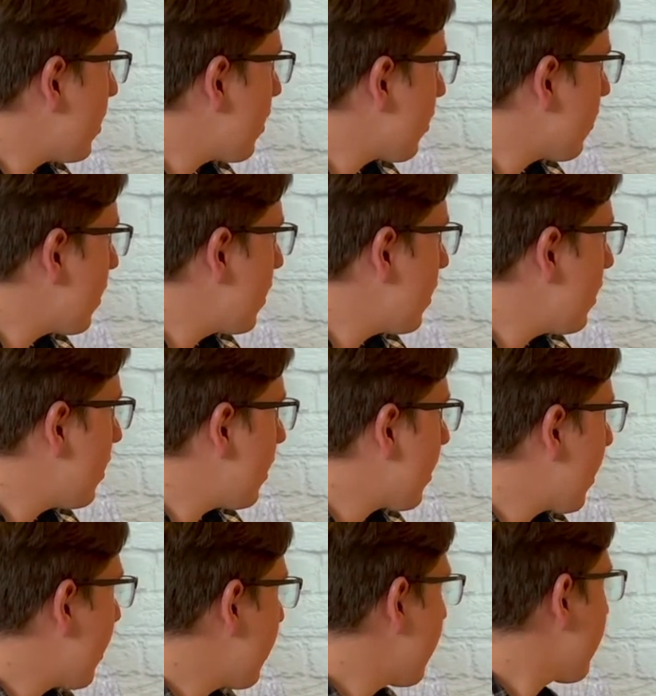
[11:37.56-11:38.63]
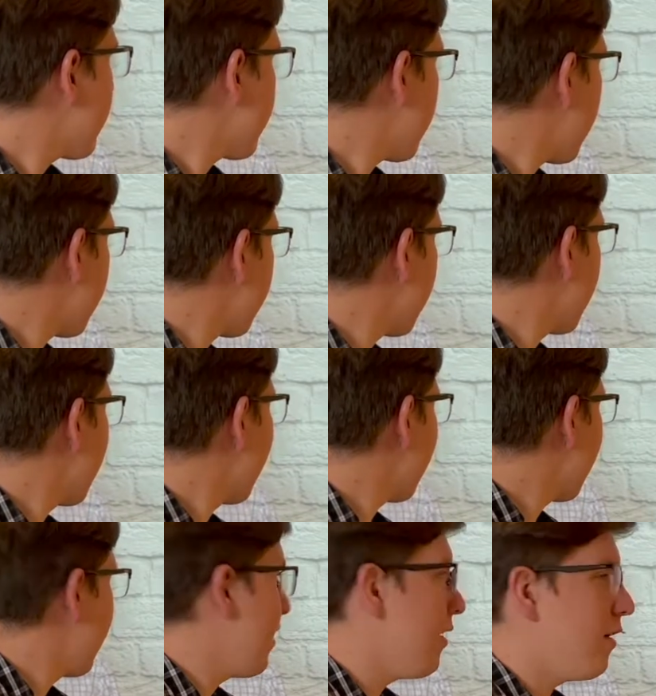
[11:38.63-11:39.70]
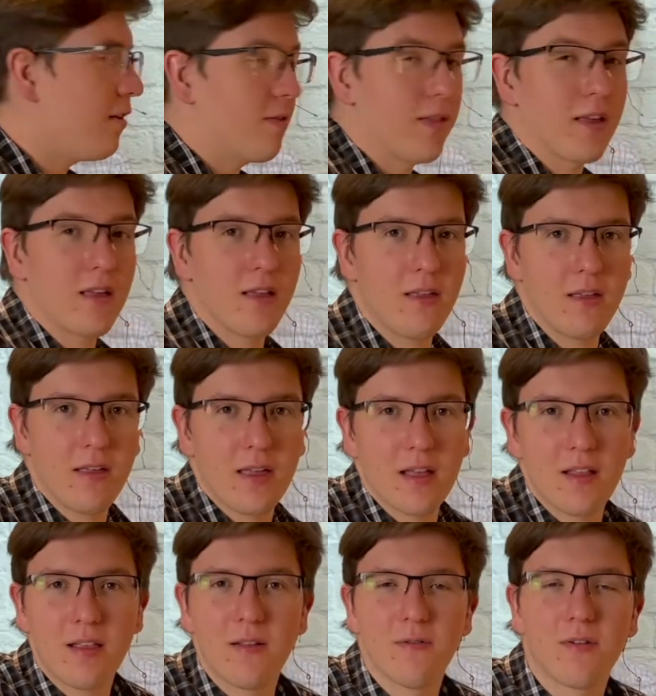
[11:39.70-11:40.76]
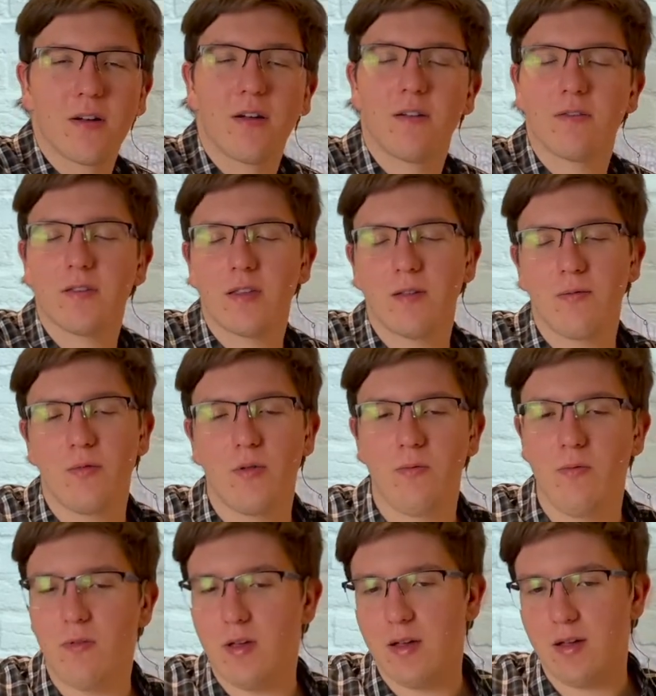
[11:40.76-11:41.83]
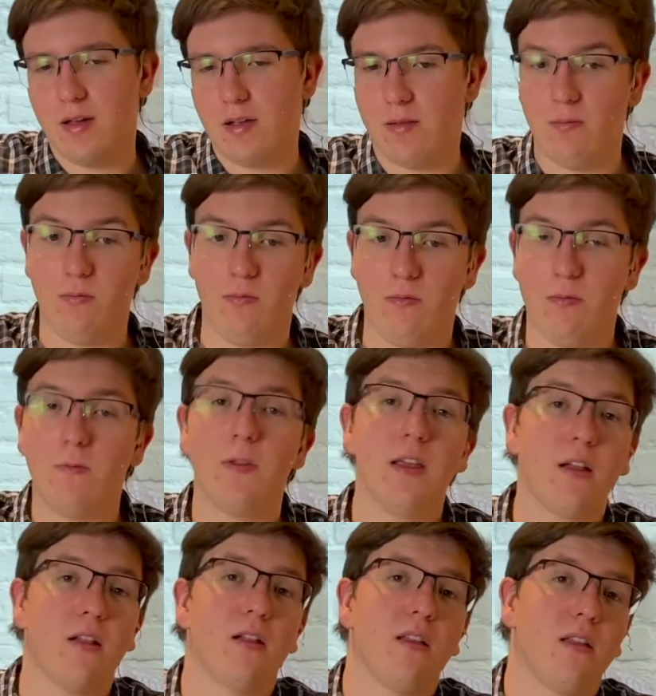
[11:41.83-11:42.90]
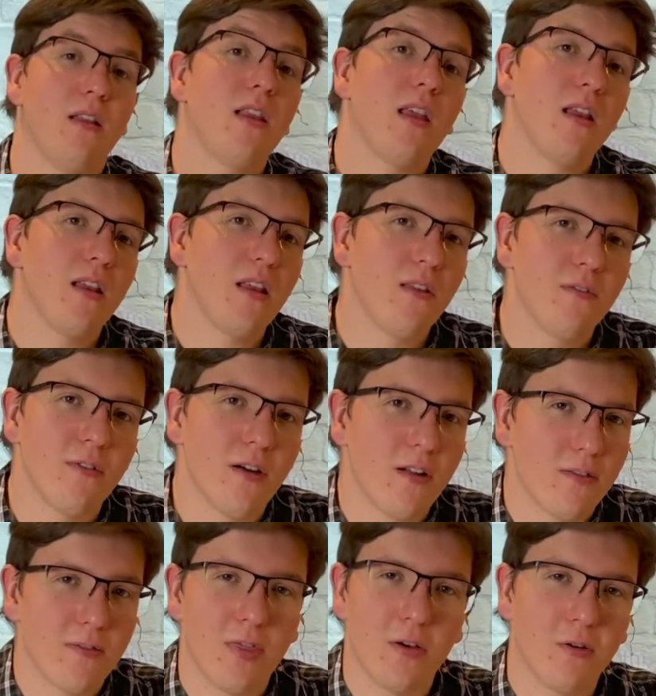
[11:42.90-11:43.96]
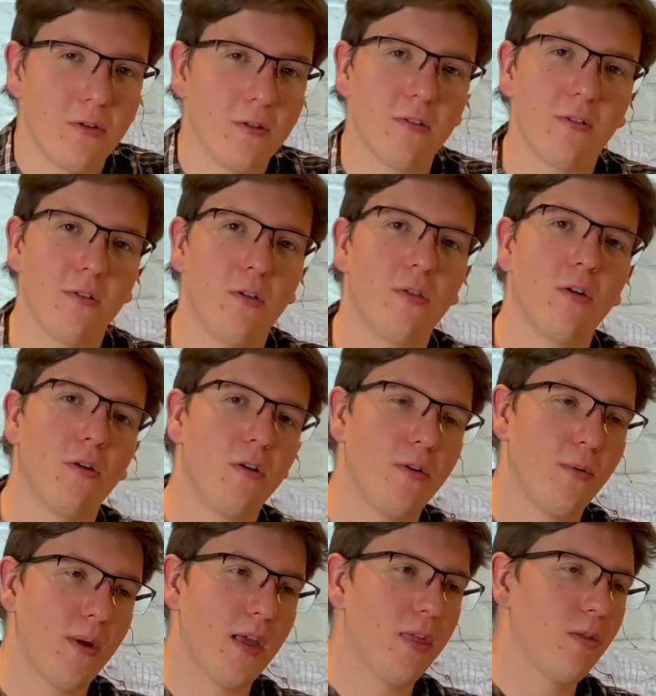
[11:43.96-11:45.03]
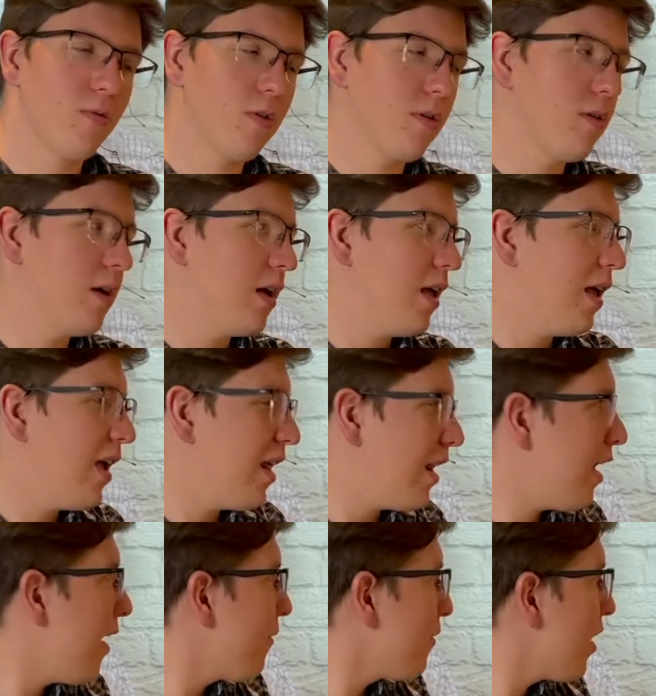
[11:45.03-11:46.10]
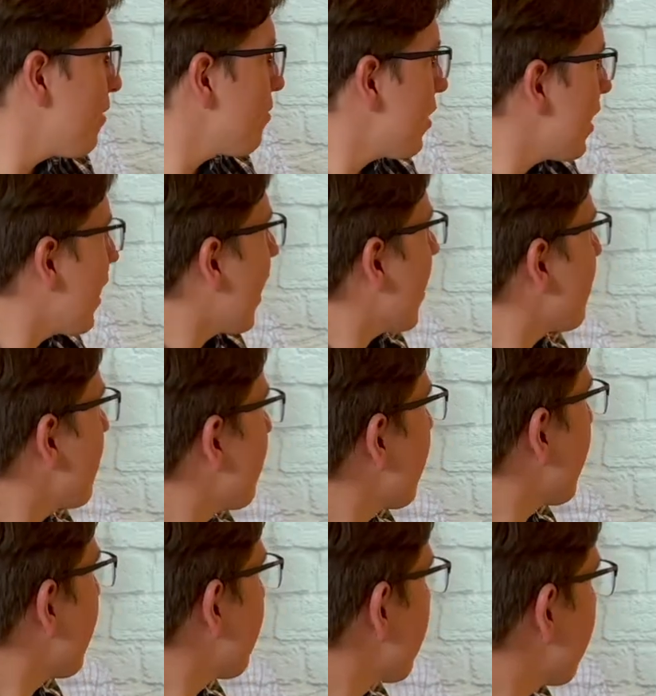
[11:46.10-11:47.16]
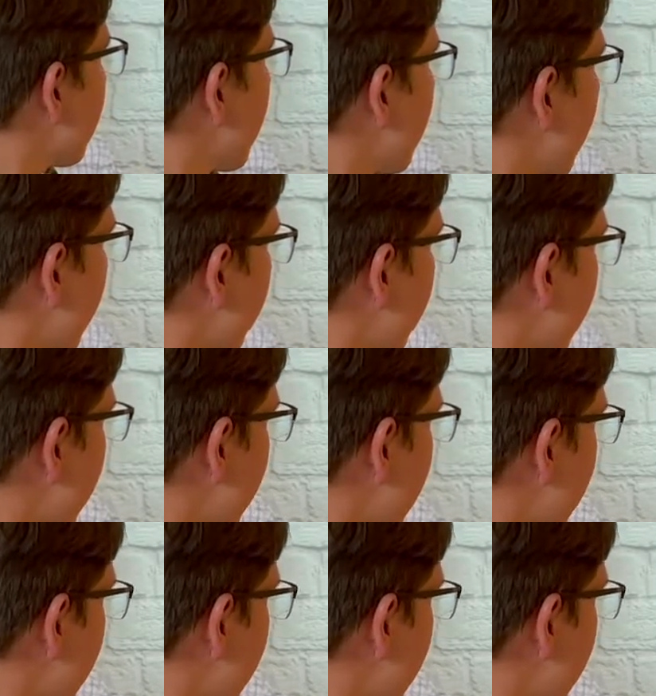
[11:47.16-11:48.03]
screen design so that all of the kids involved would feel indeed involved the whole way through. And I'm really happy with how it turned out. I think it